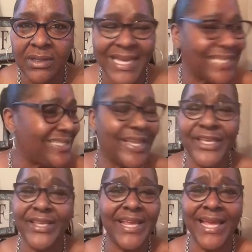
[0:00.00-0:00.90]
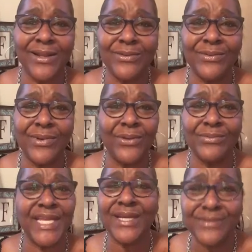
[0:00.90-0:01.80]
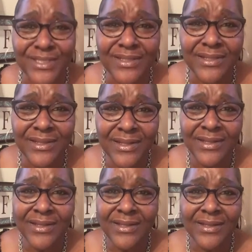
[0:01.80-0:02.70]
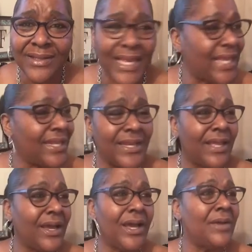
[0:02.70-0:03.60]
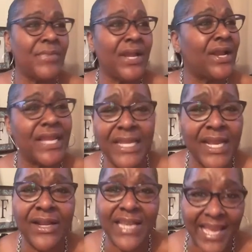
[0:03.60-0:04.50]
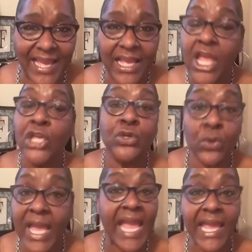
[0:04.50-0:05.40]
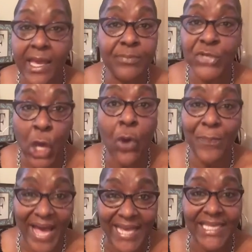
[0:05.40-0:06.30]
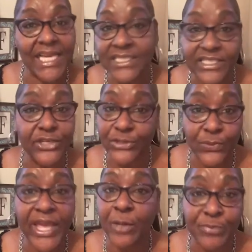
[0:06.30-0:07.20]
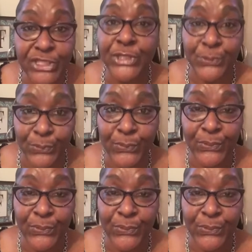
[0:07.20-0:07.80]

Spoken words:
They tell you that on Delta and American Airlines. You can't help nobody until you help you.